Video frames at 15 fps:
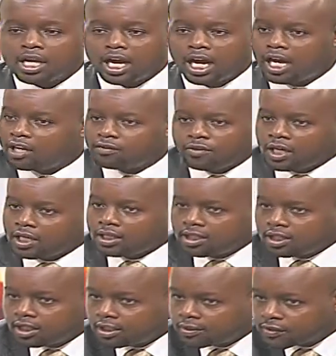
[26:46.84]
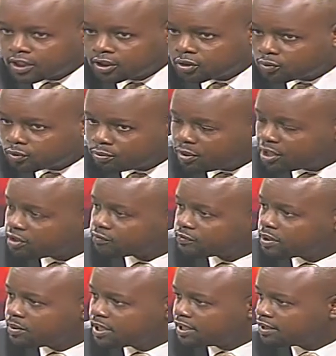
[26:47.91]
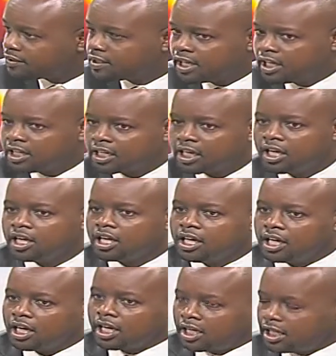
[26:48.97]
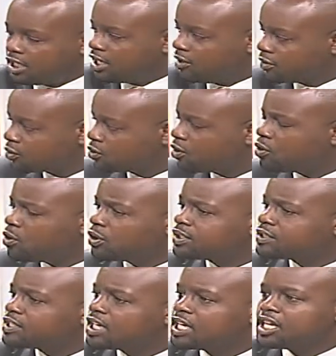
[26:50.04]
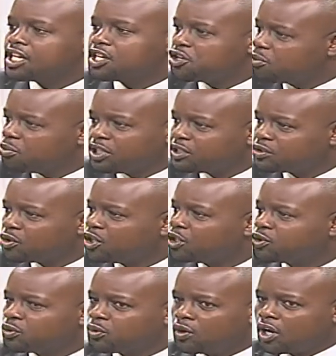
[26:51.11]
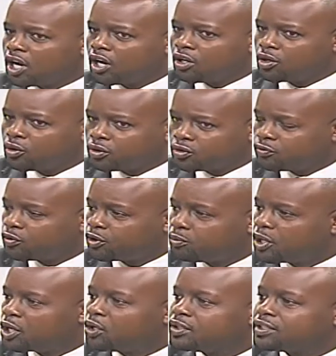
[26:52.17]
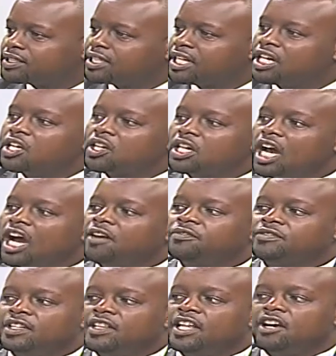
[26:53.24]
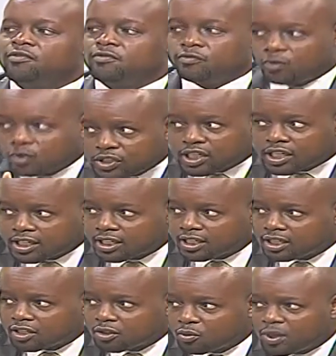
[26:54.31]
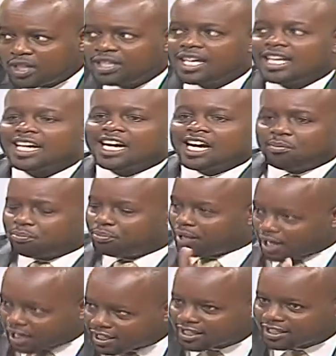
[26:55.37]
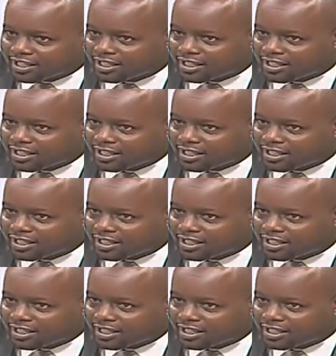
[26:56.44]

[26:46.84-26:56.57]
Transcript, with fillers: I have had a discussion with many of them, and they're saying, uh, in our strongholds, nobody is going to go to vote because after they have voted, when they come back,